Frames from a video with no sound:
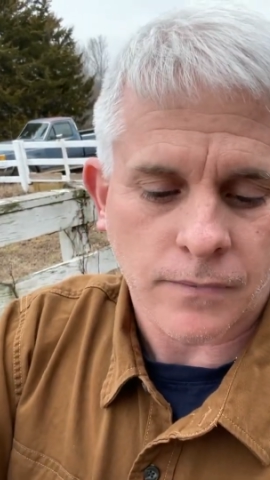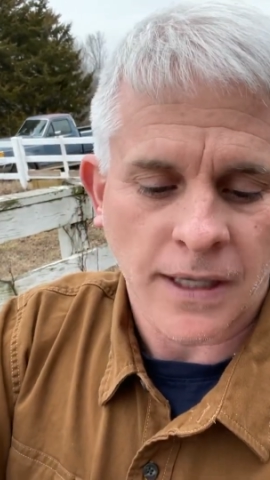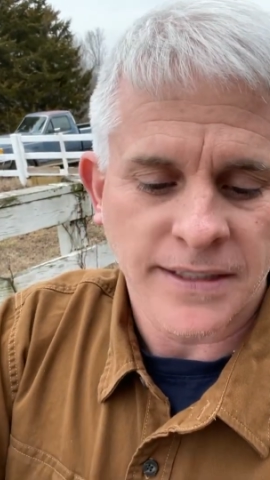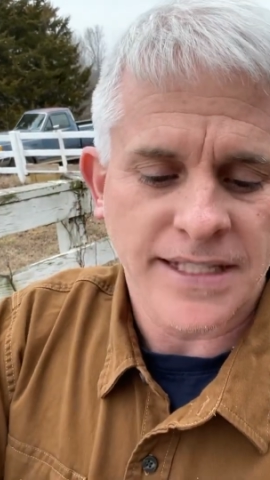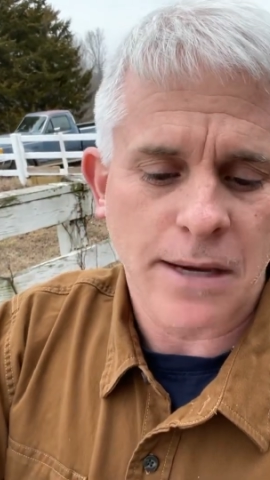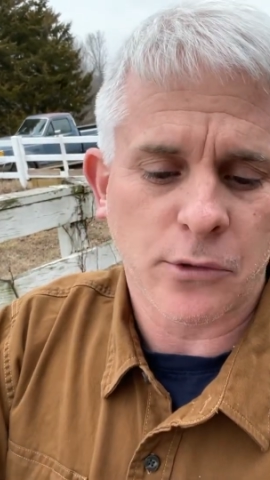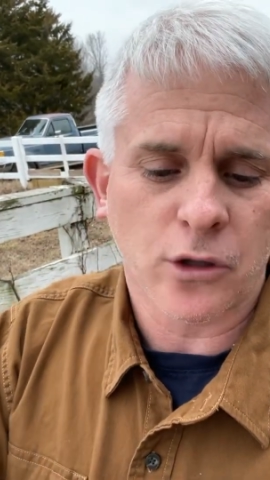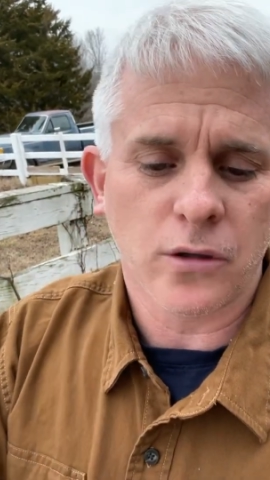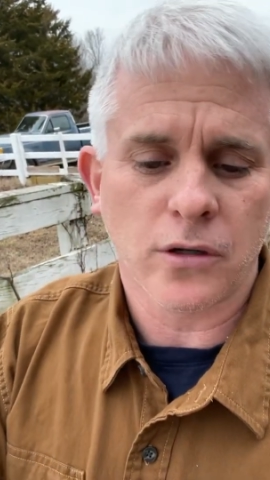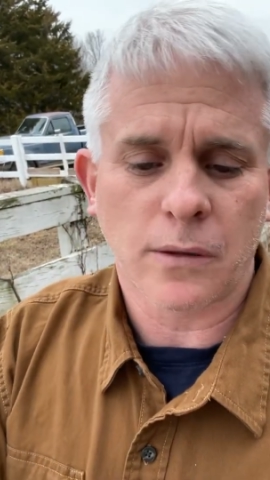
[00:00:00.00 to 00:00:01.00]

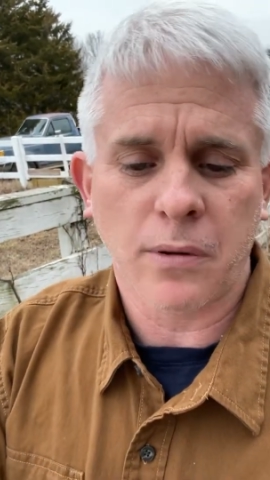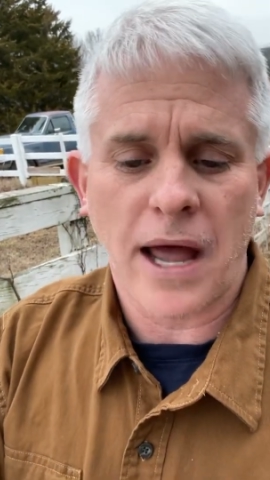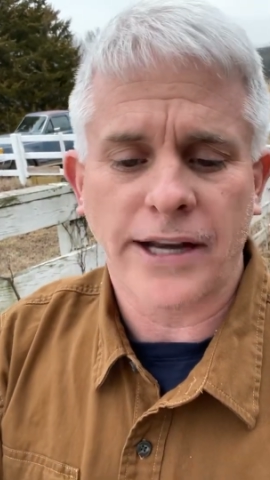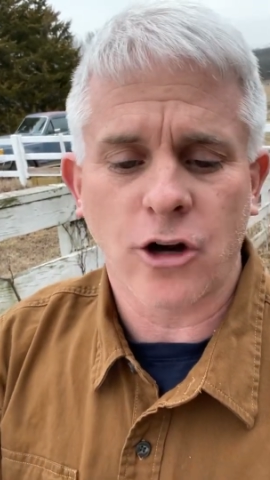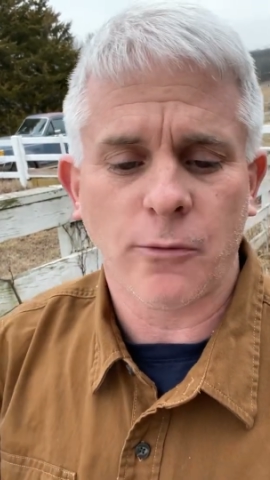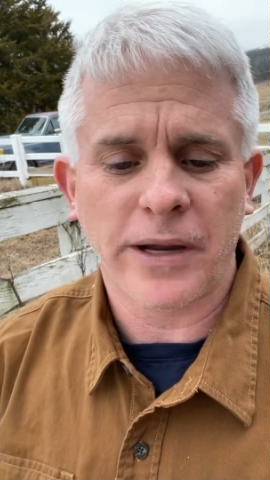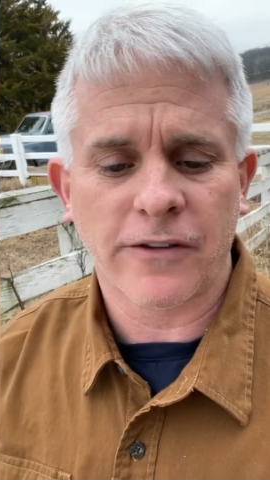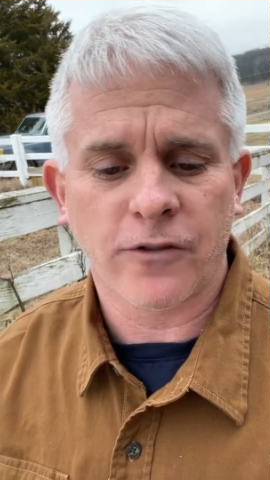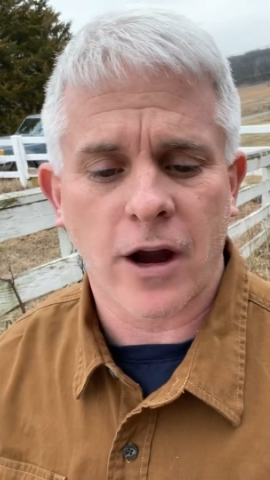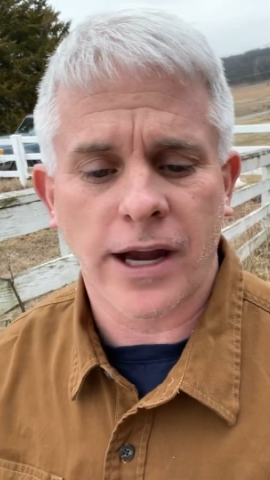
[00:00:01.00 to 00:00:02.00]
Samuel replied, don't be
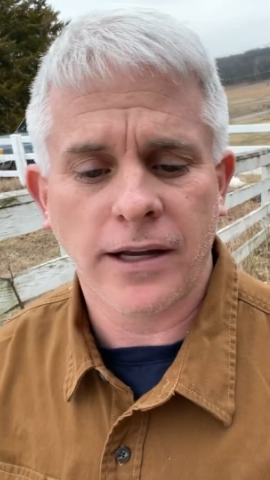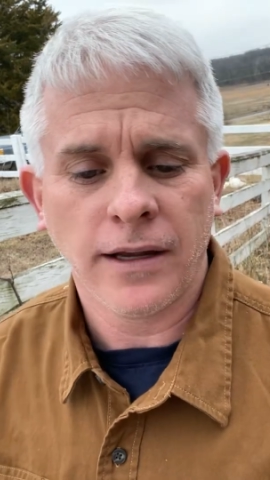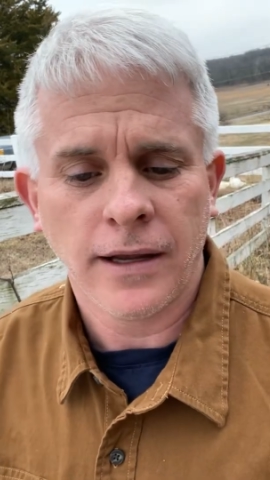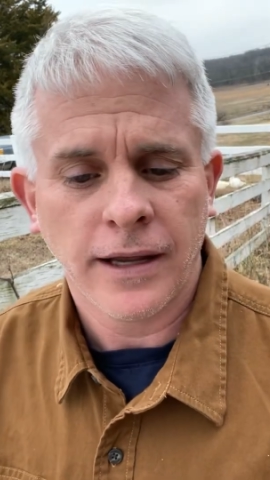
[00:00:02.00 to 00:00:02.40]
afraid.